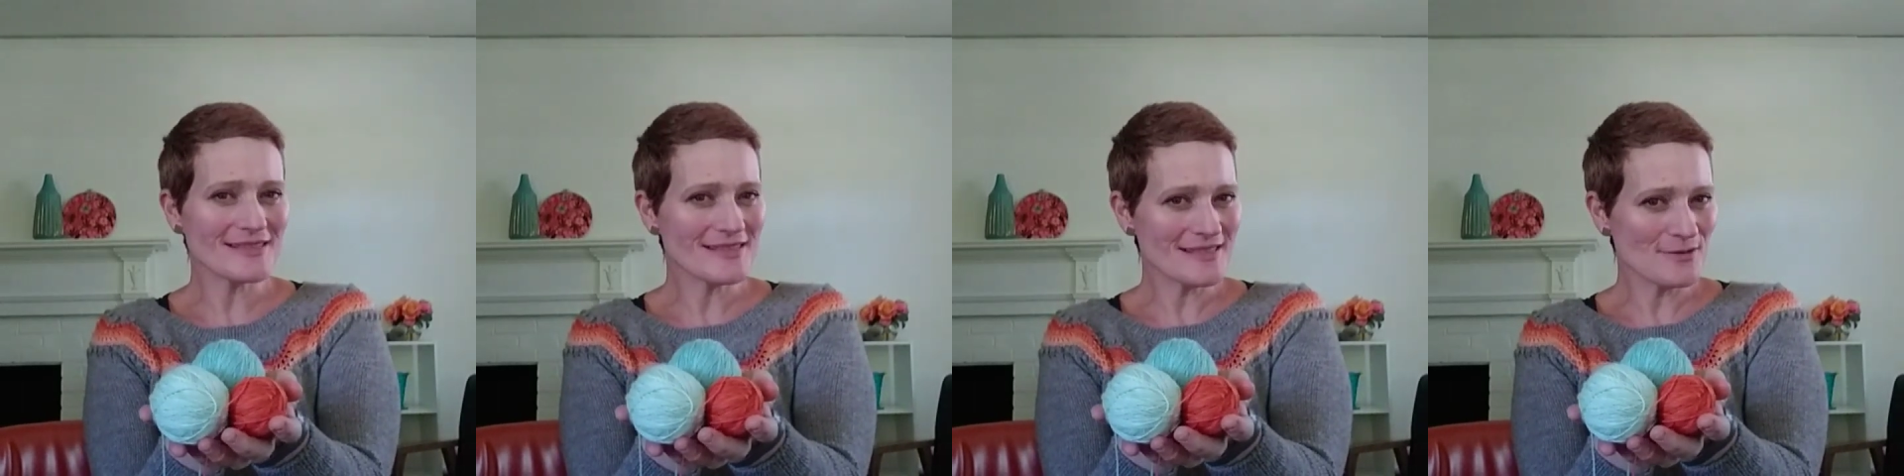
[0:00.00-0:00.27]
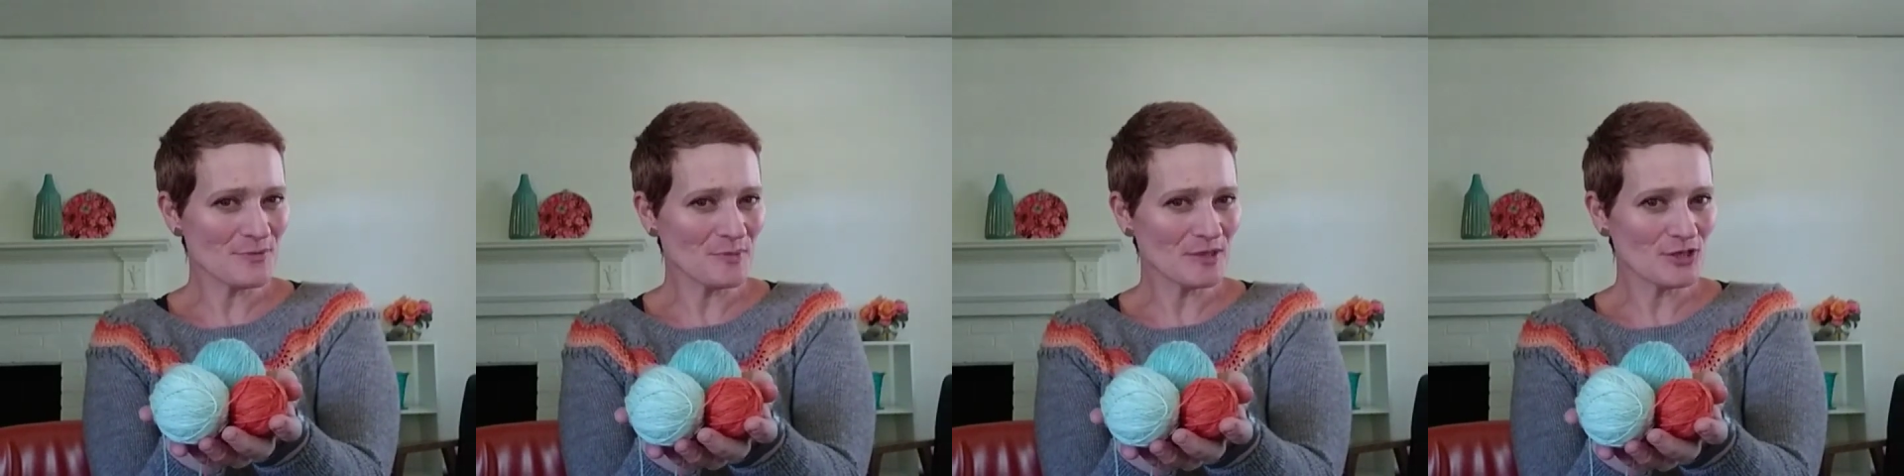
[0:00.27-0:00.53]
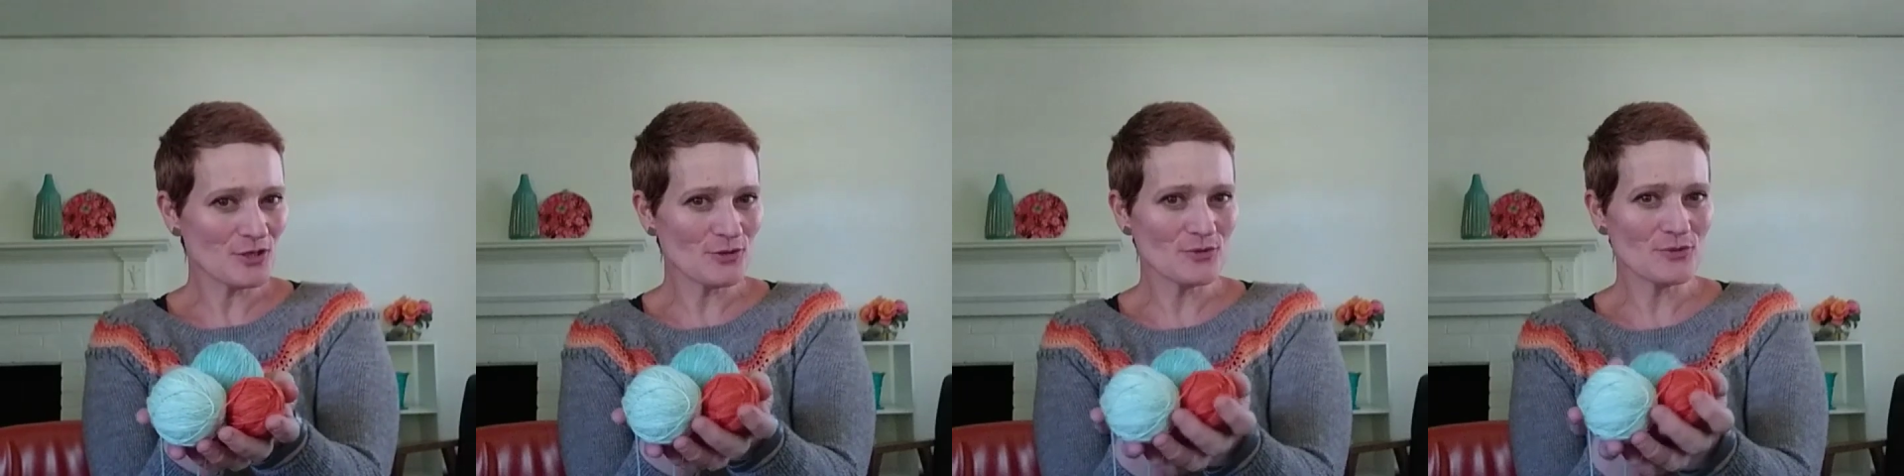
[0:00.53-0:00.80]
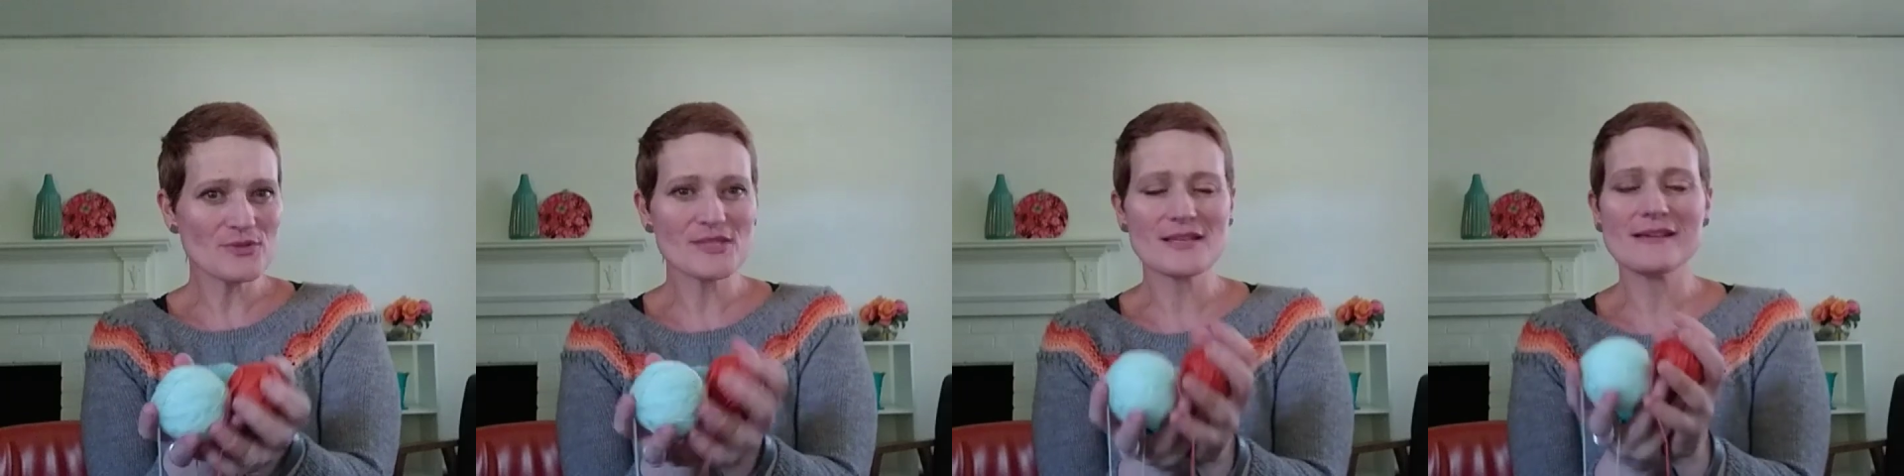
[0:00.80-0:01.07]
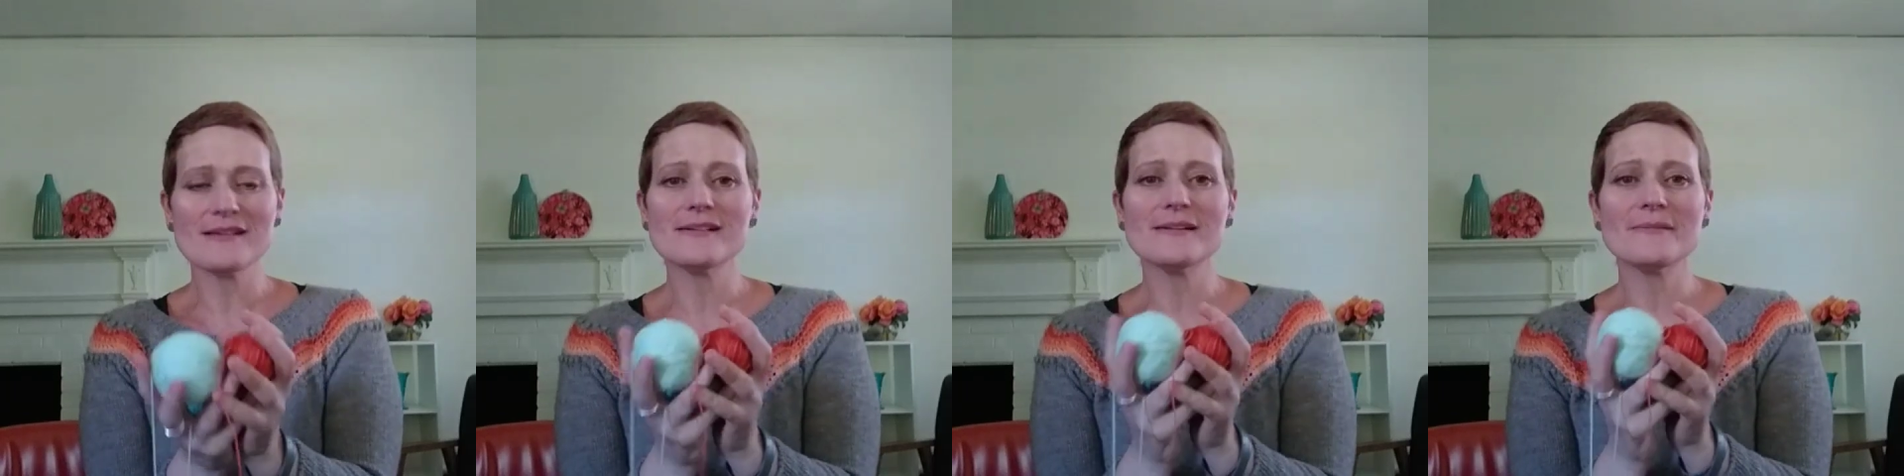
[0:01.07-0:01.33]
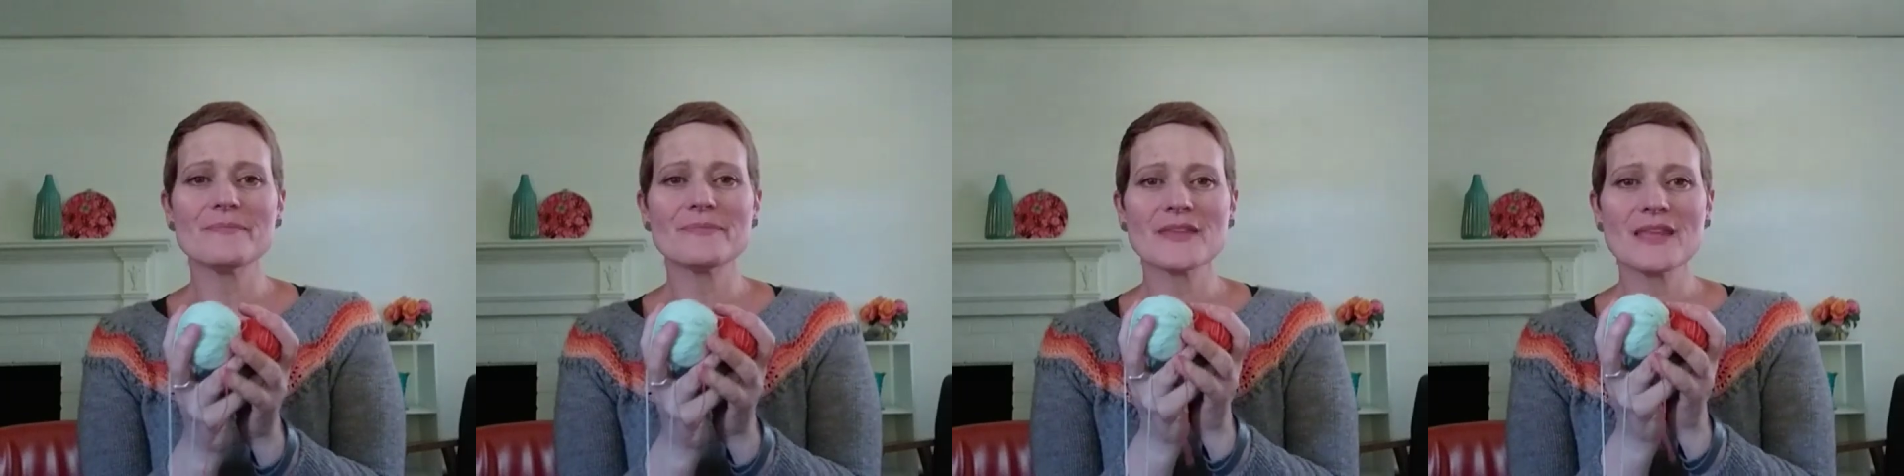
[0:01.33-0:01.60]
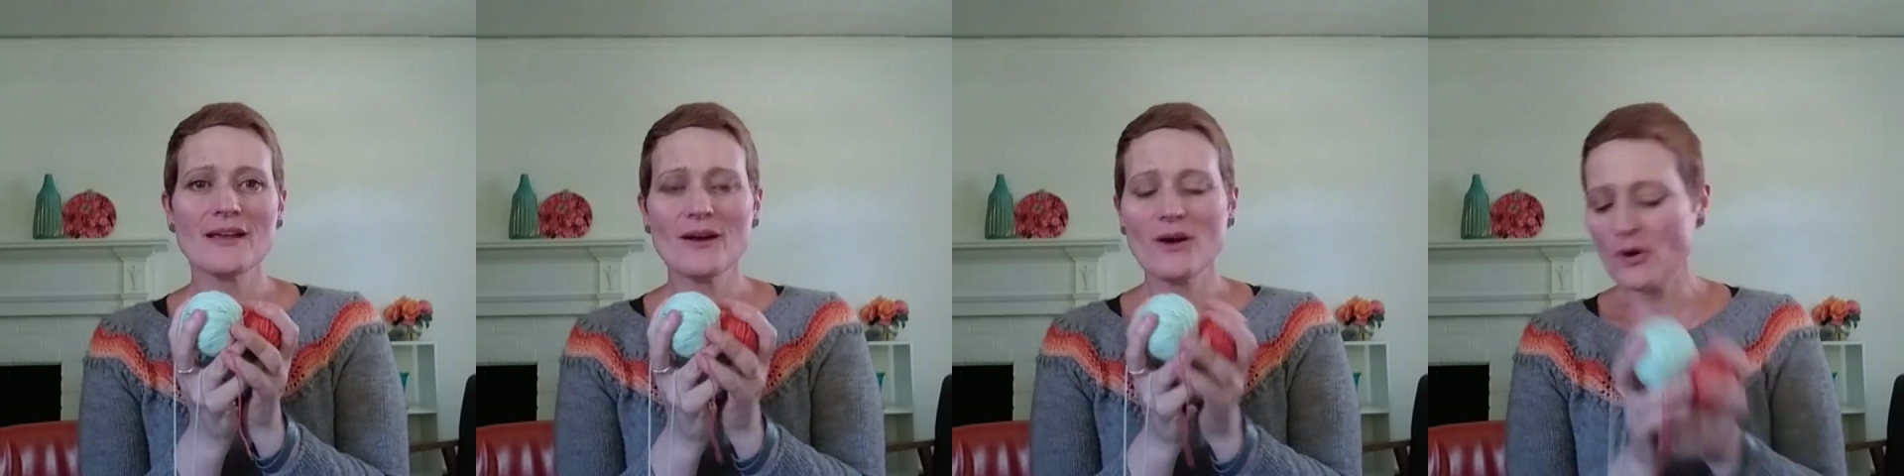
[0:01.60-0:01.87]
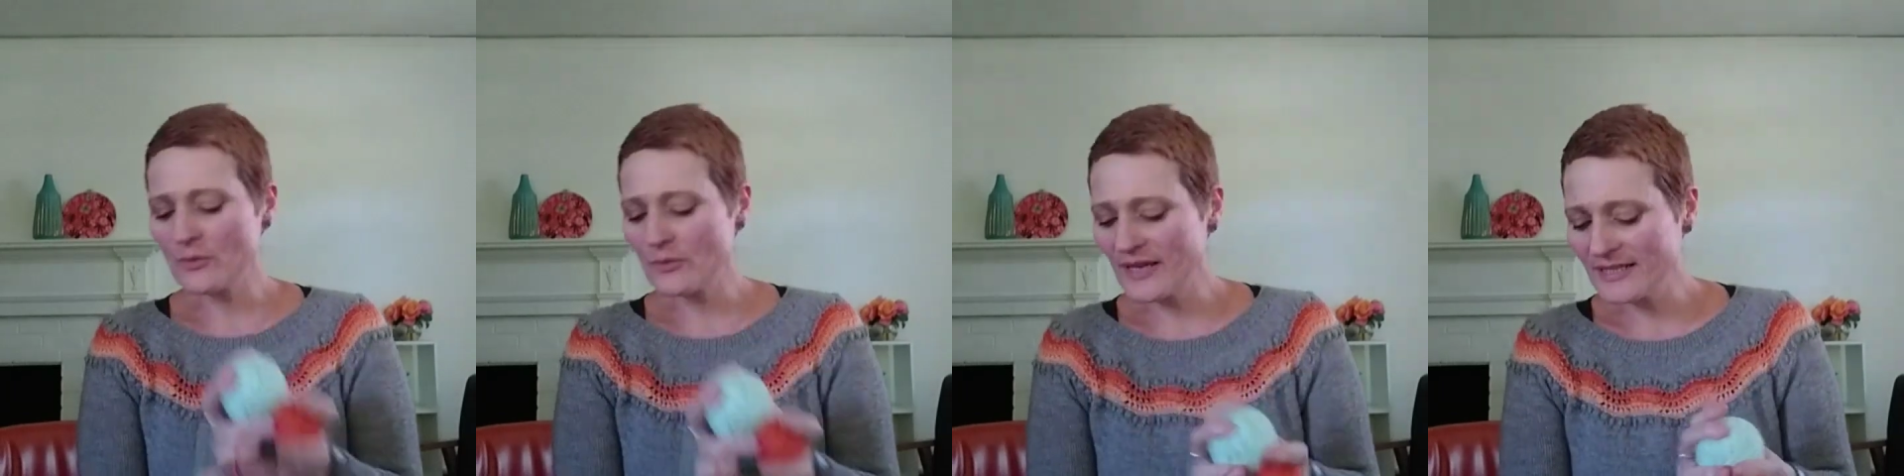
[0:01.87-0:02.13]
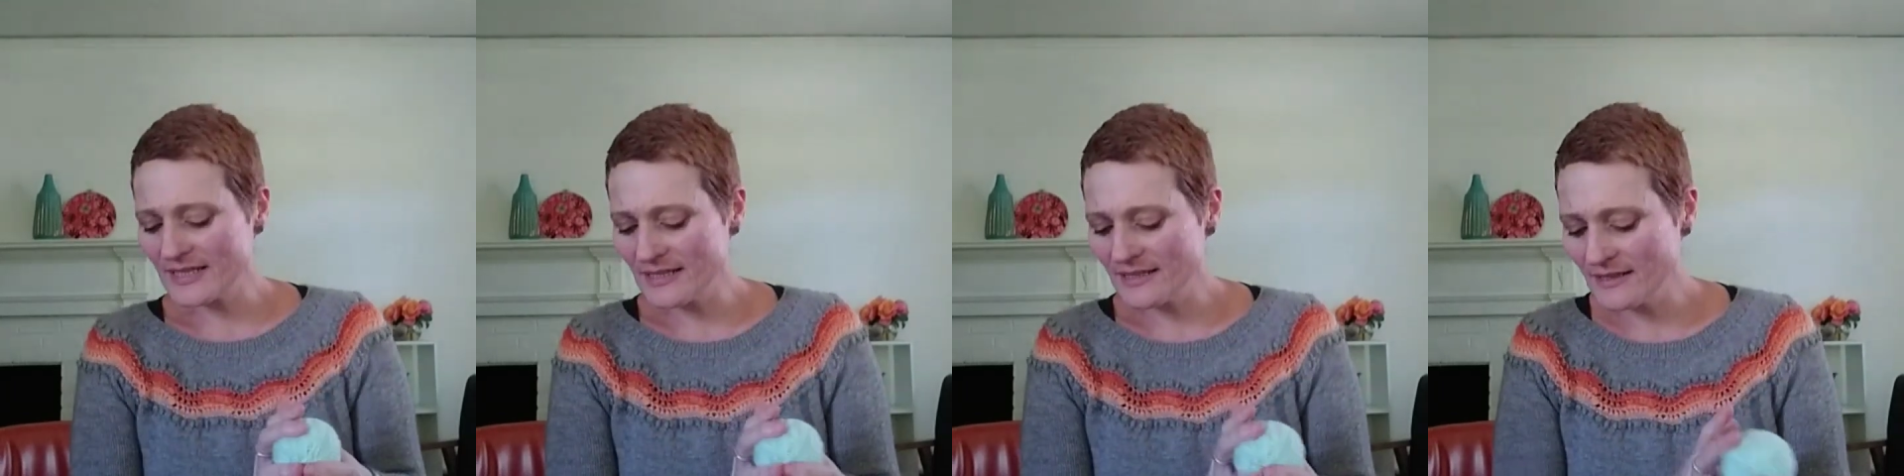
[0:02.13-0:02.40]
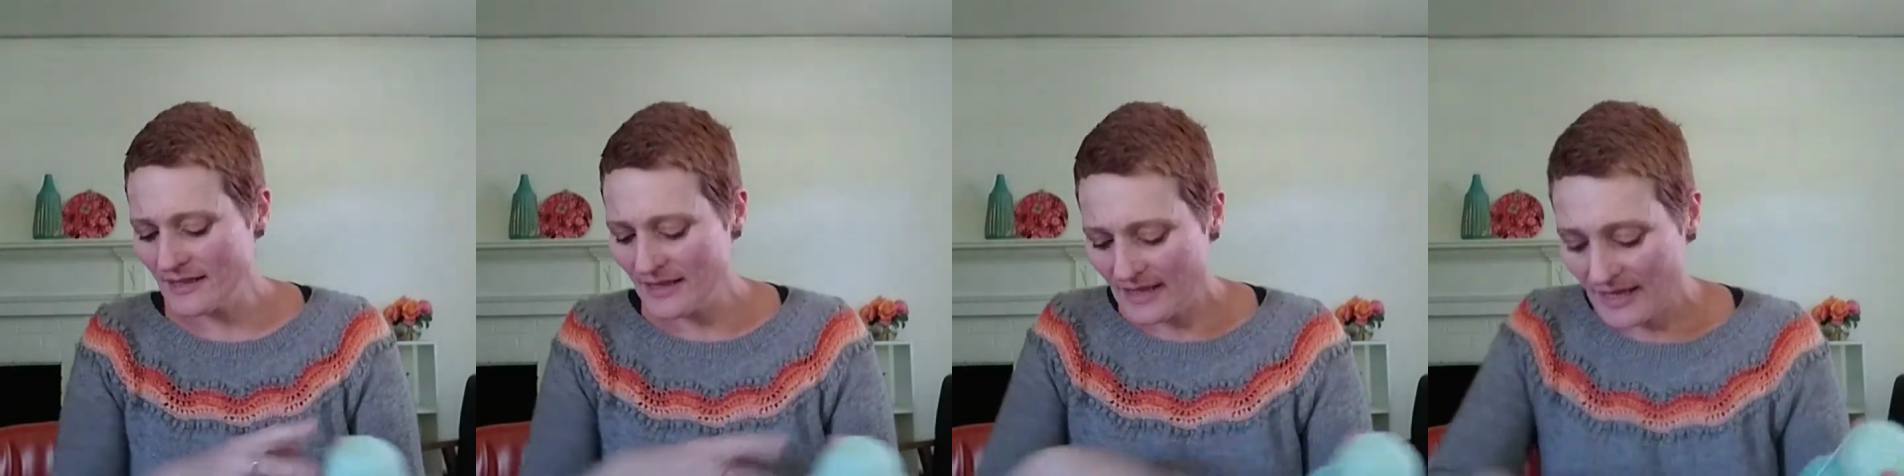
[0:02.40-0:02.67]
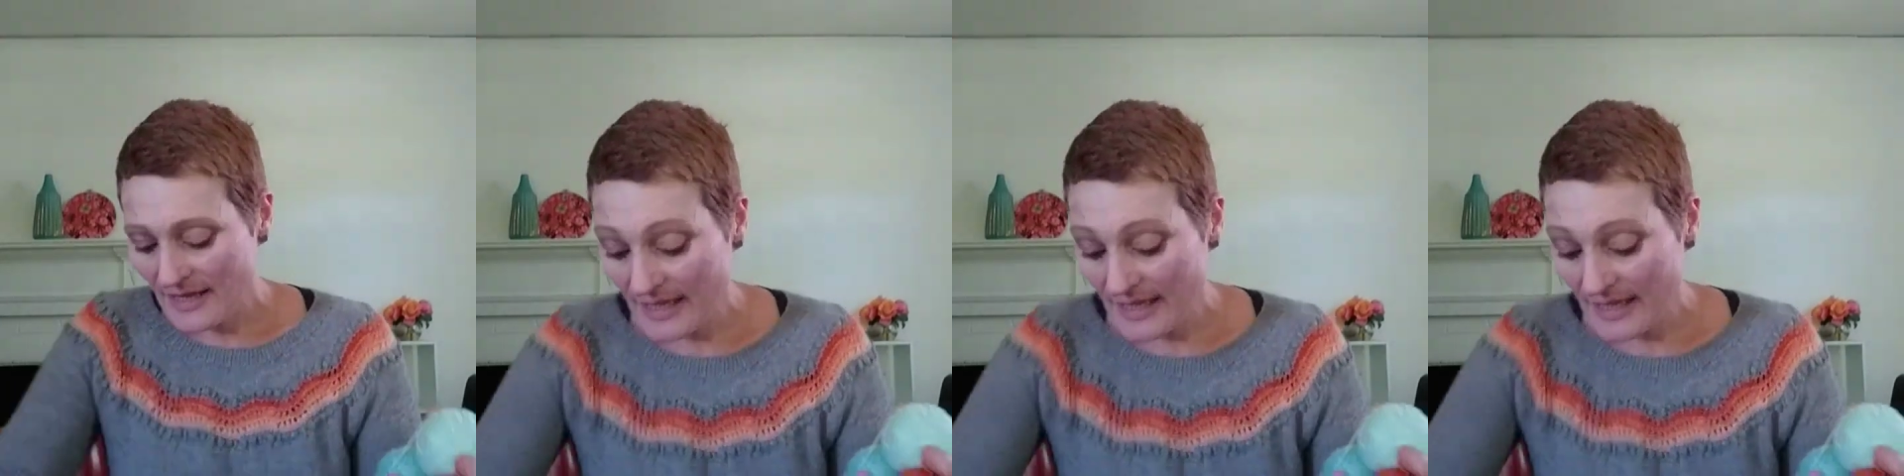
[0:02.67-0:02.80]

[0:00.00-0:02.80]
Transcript: you can see the pictures already.